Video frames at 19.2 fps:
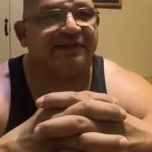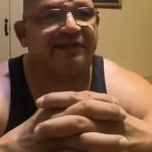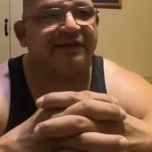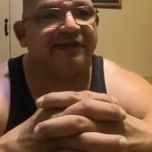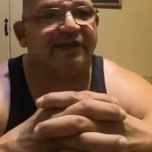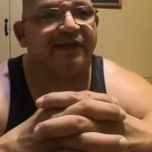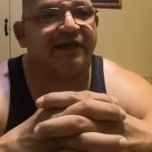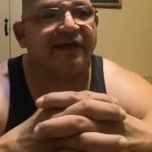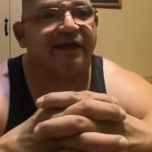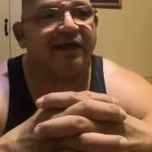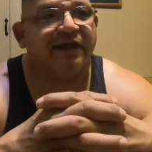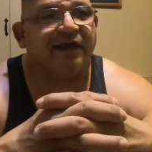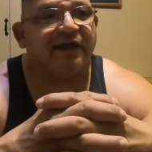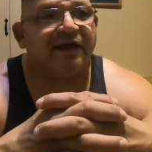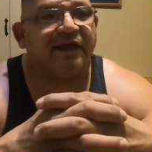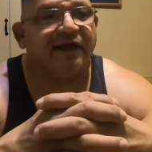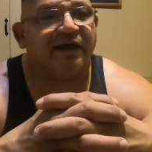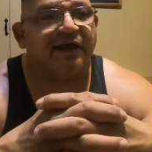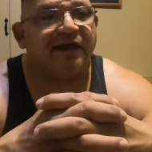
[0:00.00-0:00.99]
and
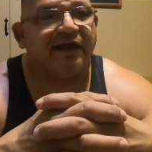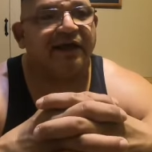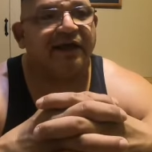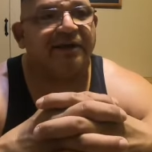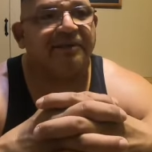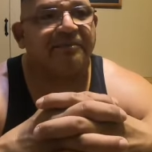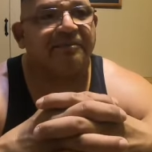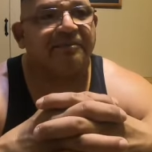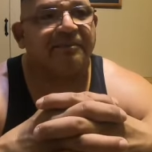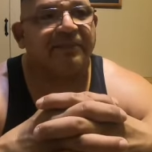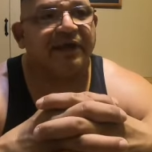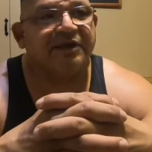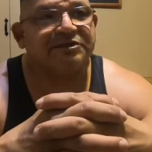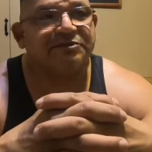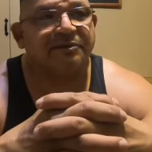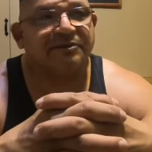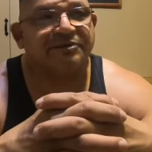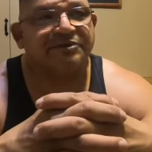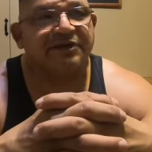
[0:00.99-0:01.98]
um,
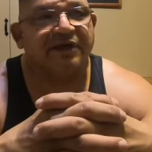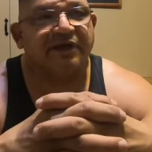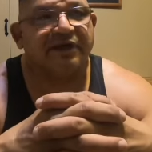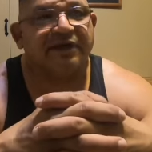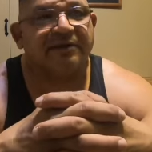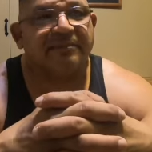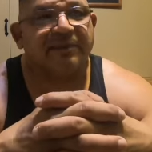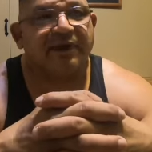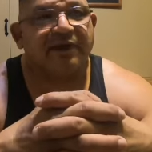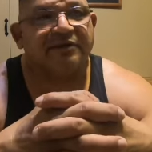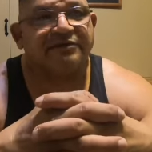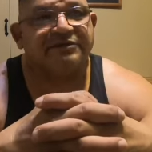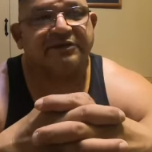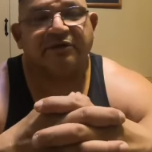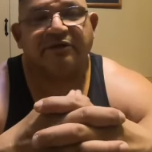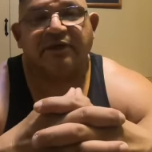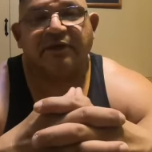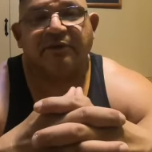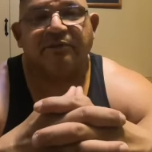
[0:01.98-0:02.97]
as we were talking about, it, I
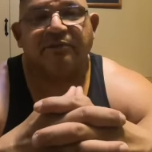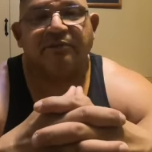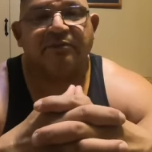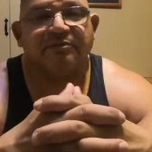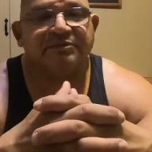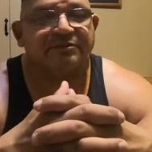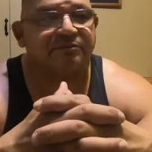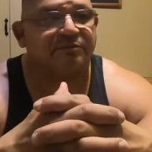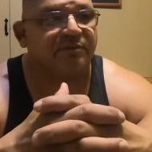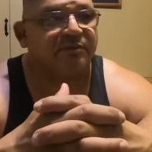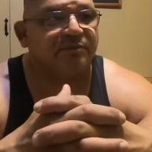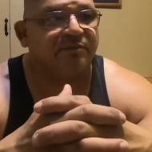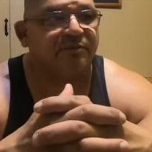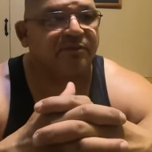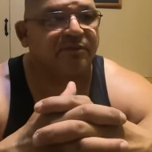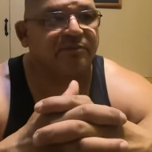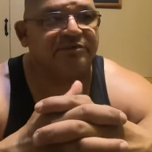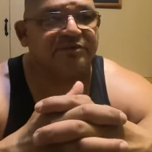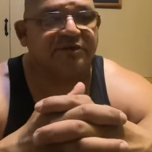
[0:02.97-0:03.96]
say okay, what was what,
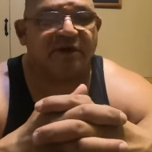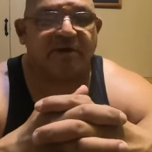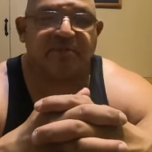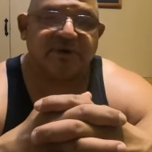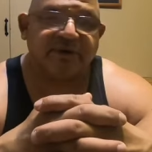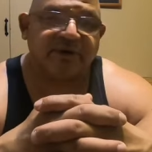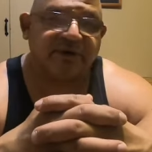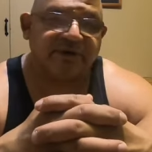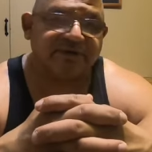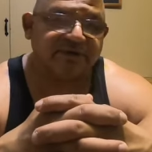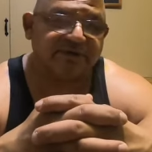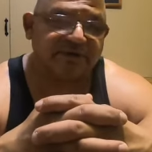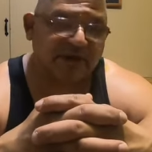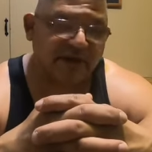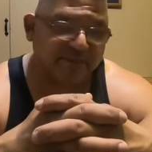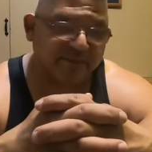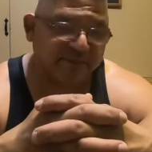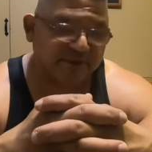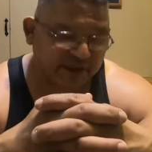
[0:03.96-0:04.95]
what was Kaepernick,
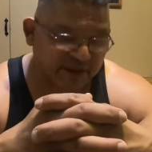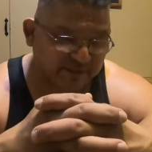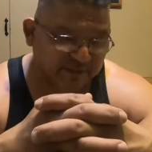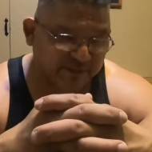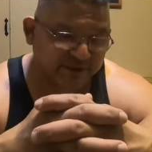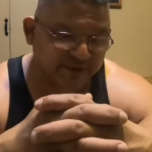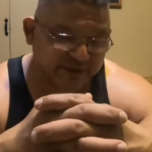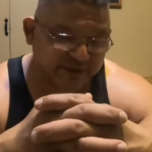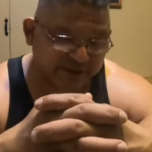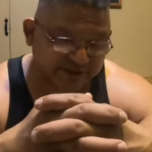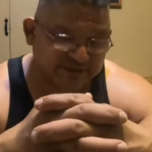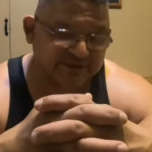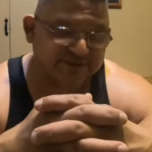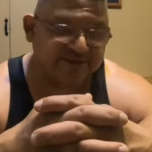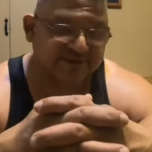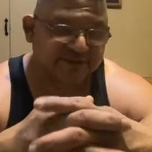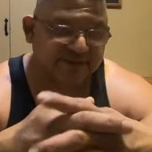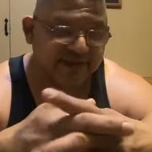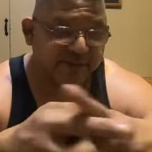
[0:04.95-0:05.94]
Ka-
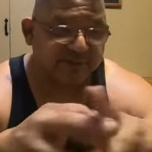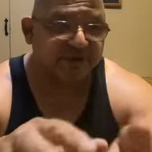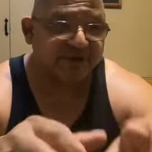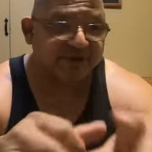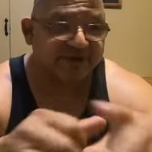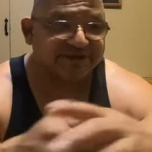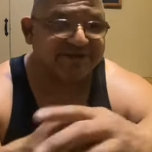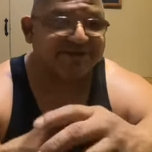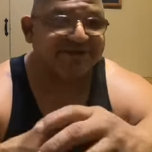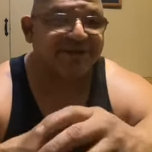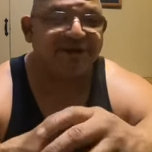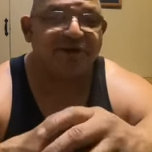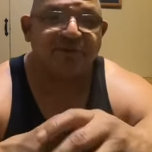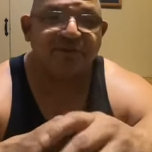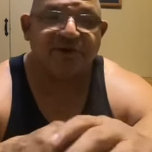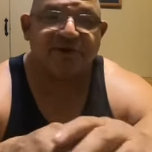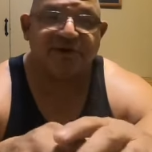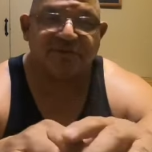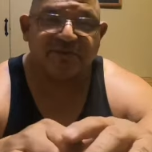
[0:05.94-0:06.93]
Kaepernick's Kaepernick's
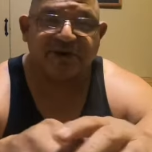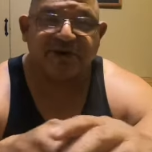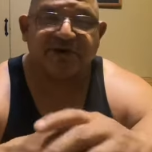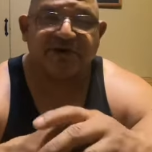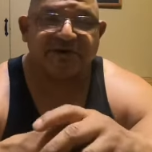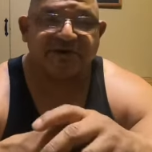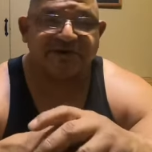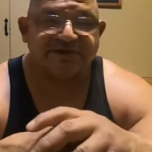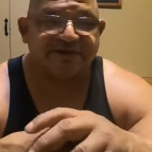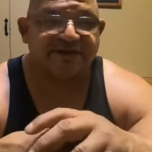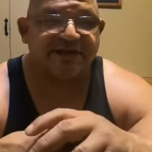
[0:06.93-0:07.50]
winning record his